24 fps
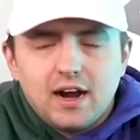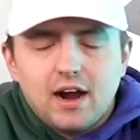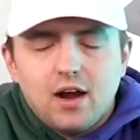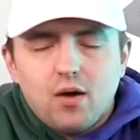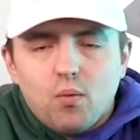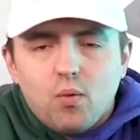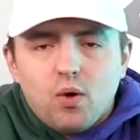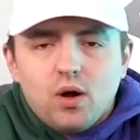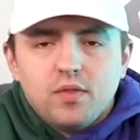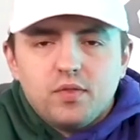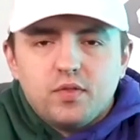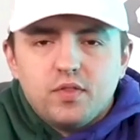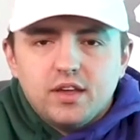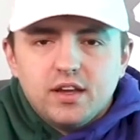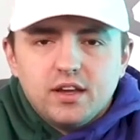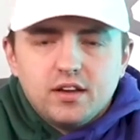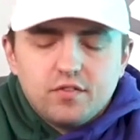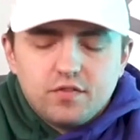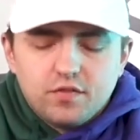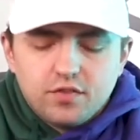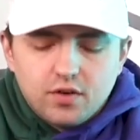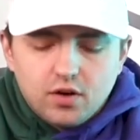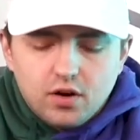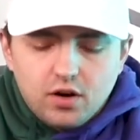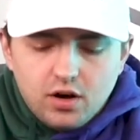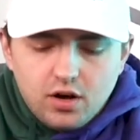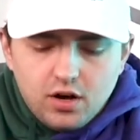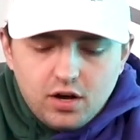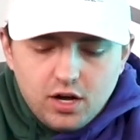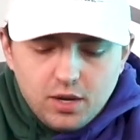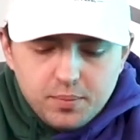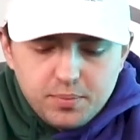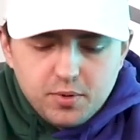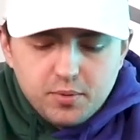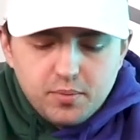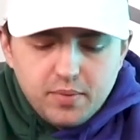got one thing for
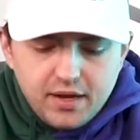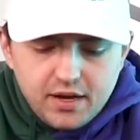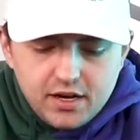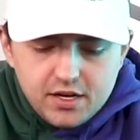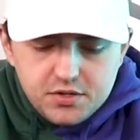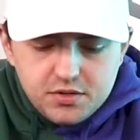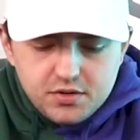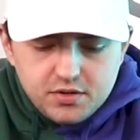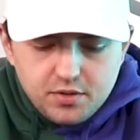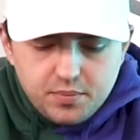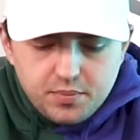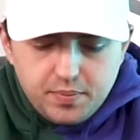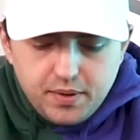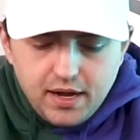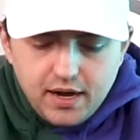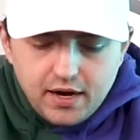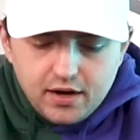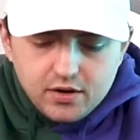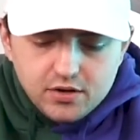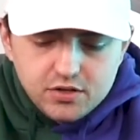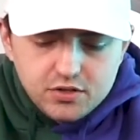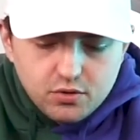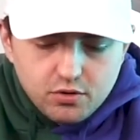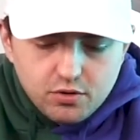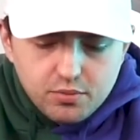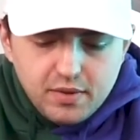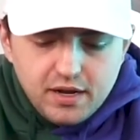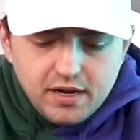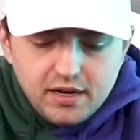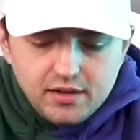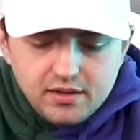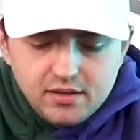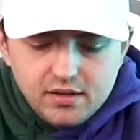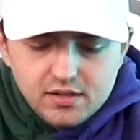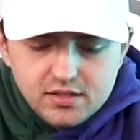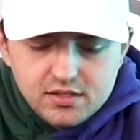all upper management of the Packers who are
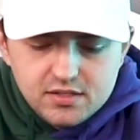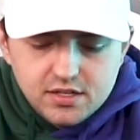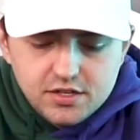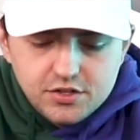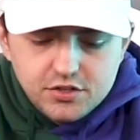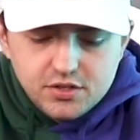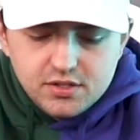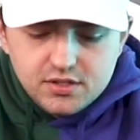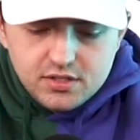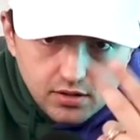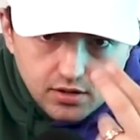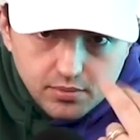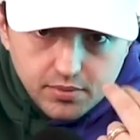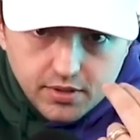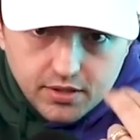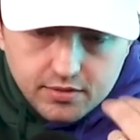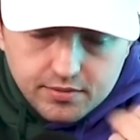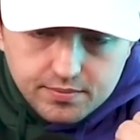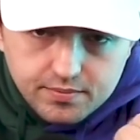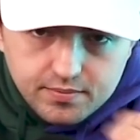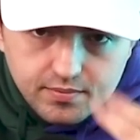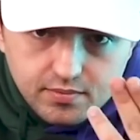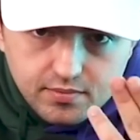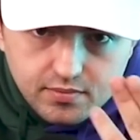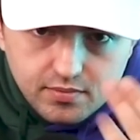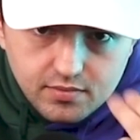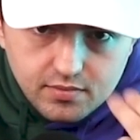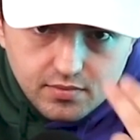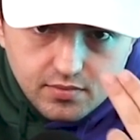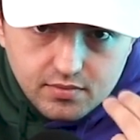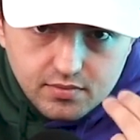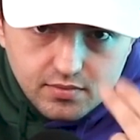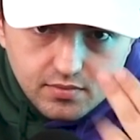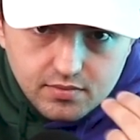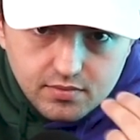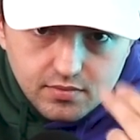making these decisions.
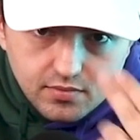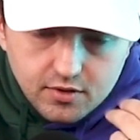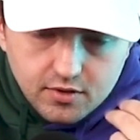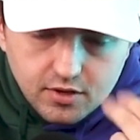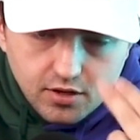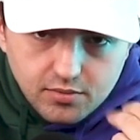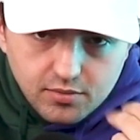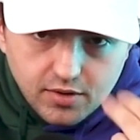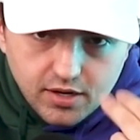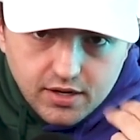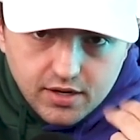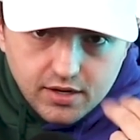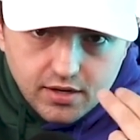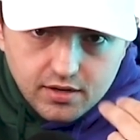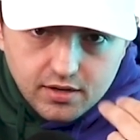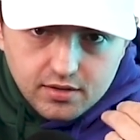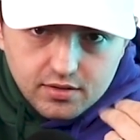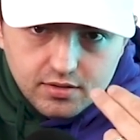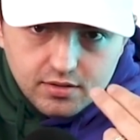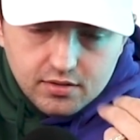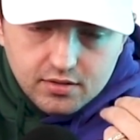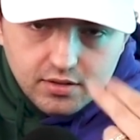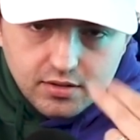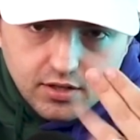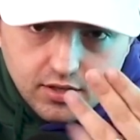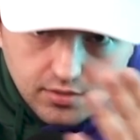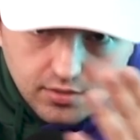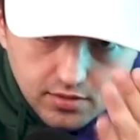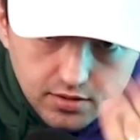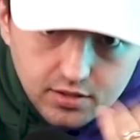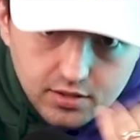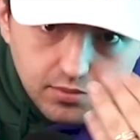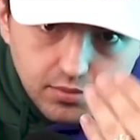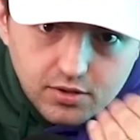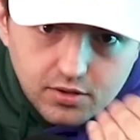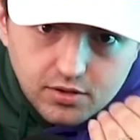Come right here.
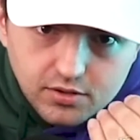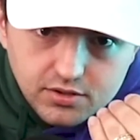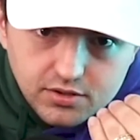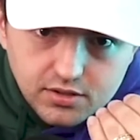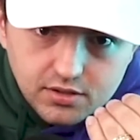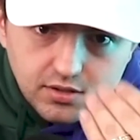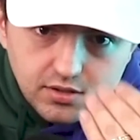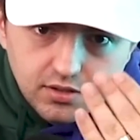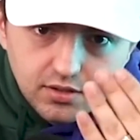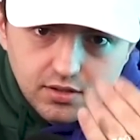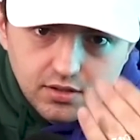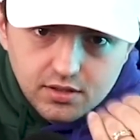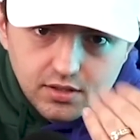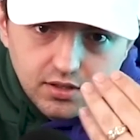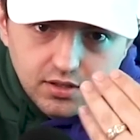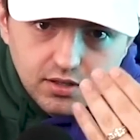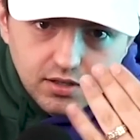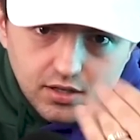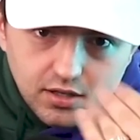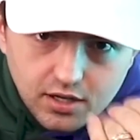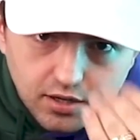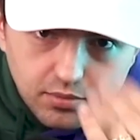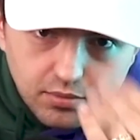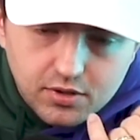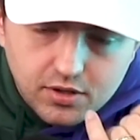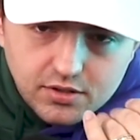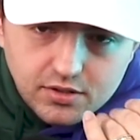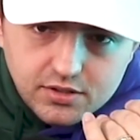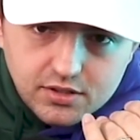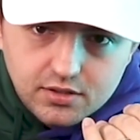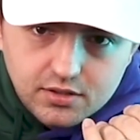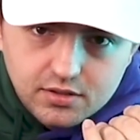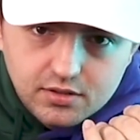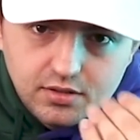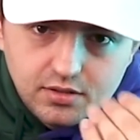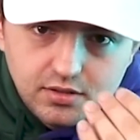Come closer. Come
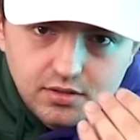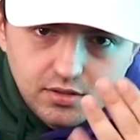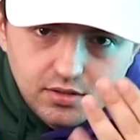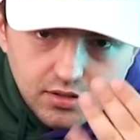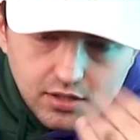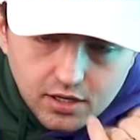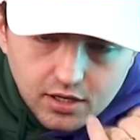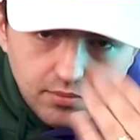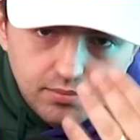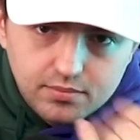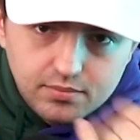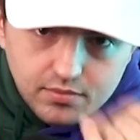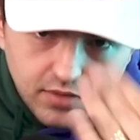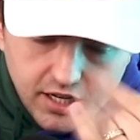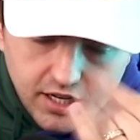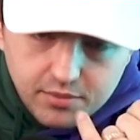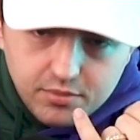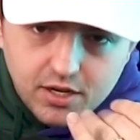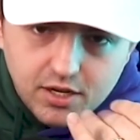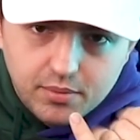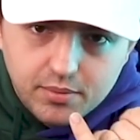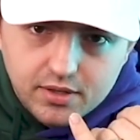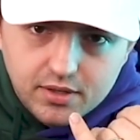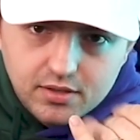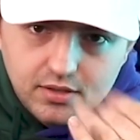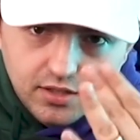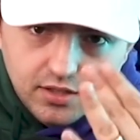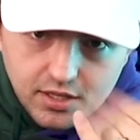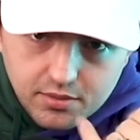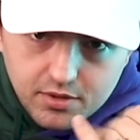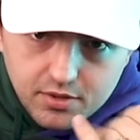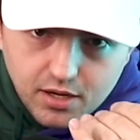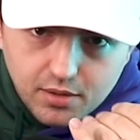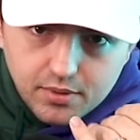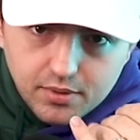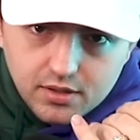closer. Keep
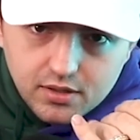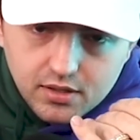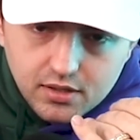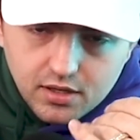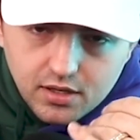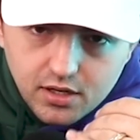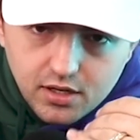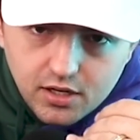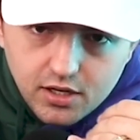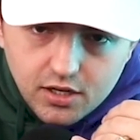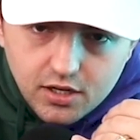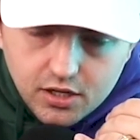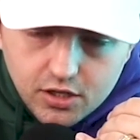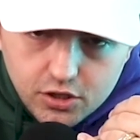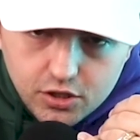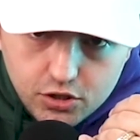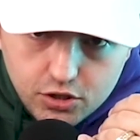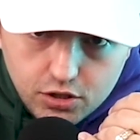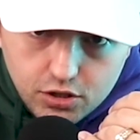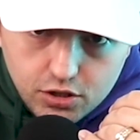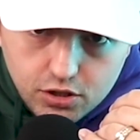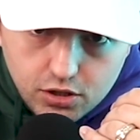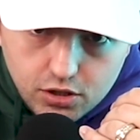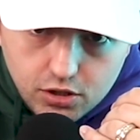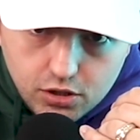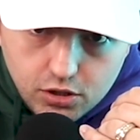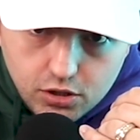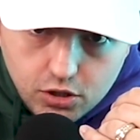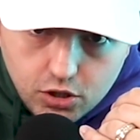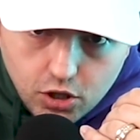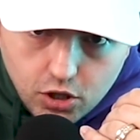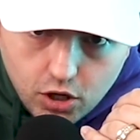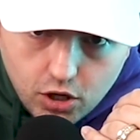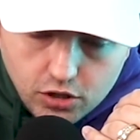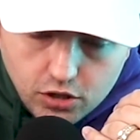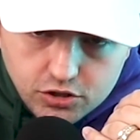coming.
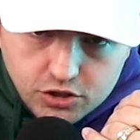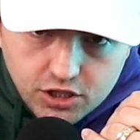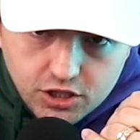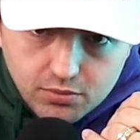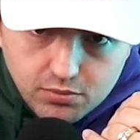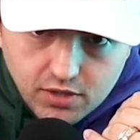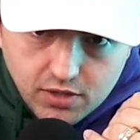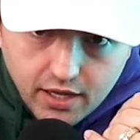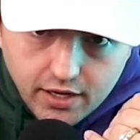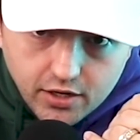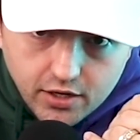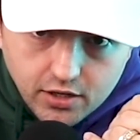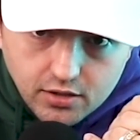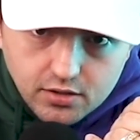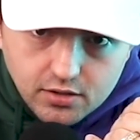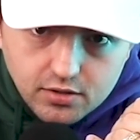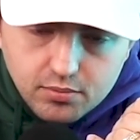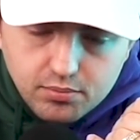Call Jim Leonard,